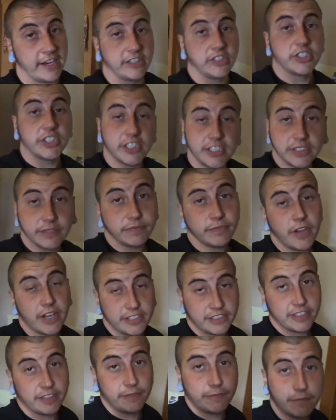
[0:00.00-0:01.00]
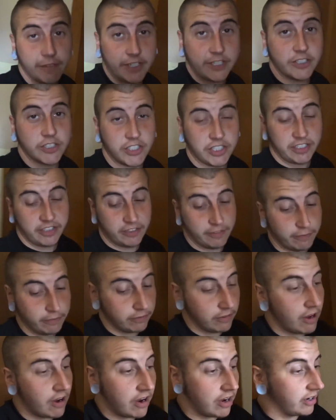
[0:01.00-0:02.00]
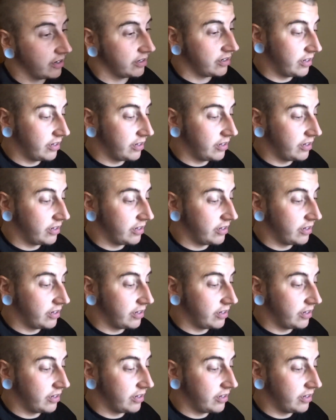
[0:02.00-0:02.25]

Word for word: I just got done finishing the vlog.